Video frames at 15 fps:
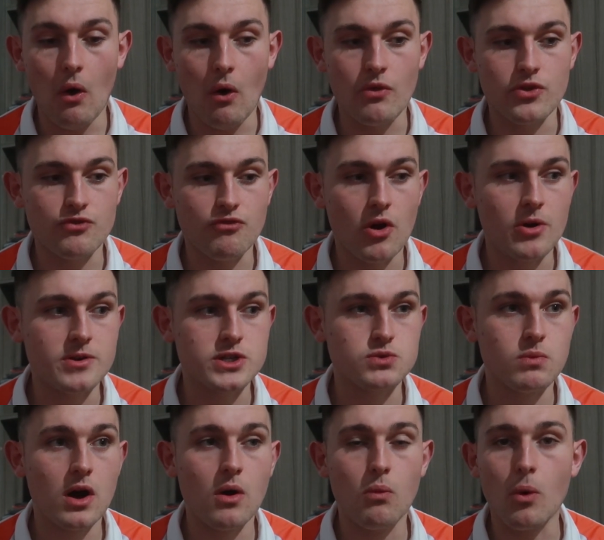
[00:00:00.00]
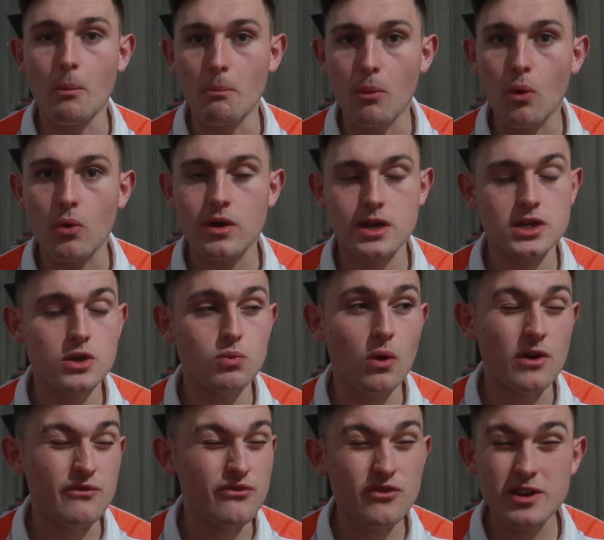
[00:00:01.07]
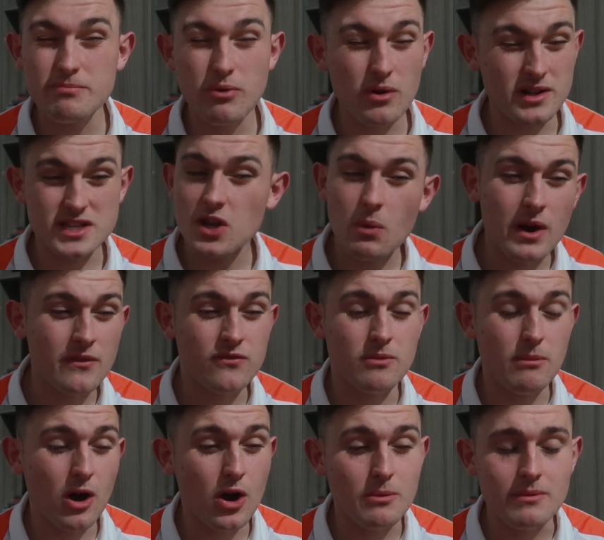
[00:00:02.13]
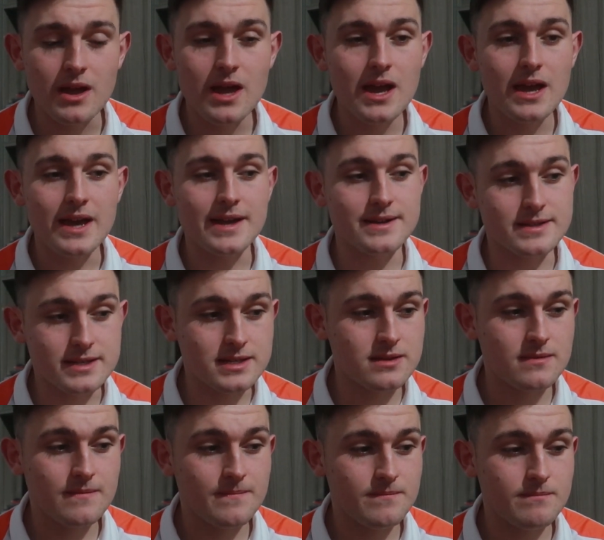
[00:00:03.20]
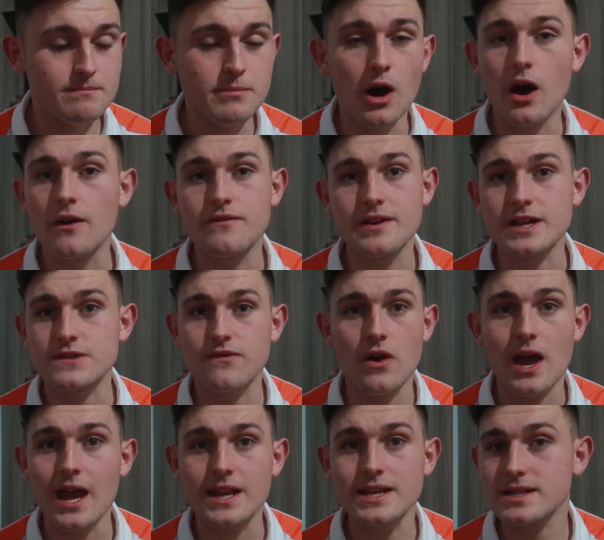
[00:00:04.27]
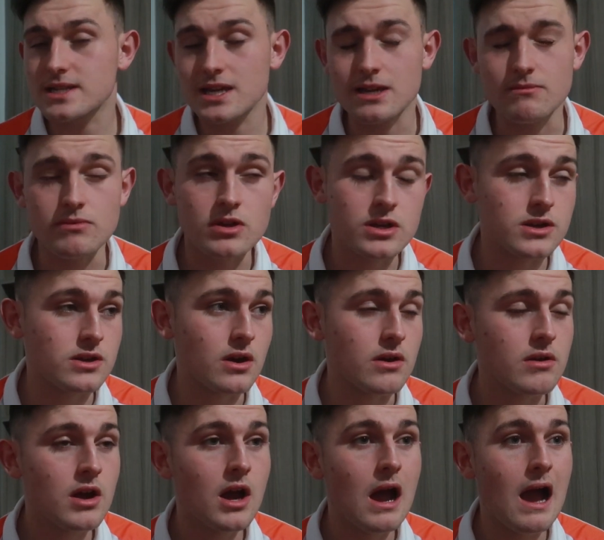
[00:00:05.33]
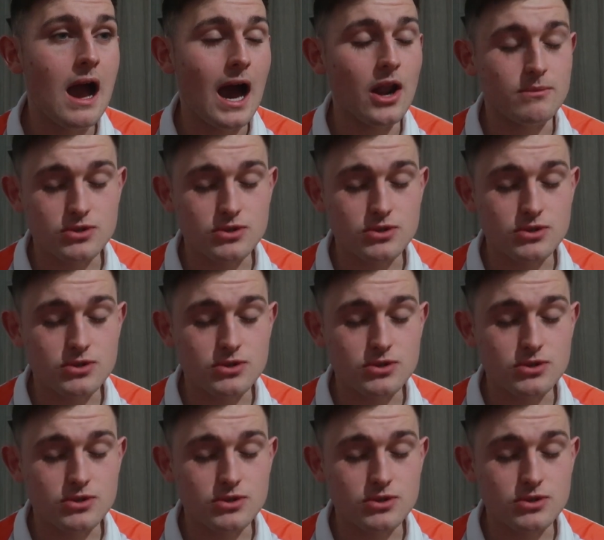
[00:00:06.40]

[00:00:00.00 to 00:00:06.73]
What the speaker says: on the road as well. What more can you want? 3 points away from home is perfect for any team, you know. And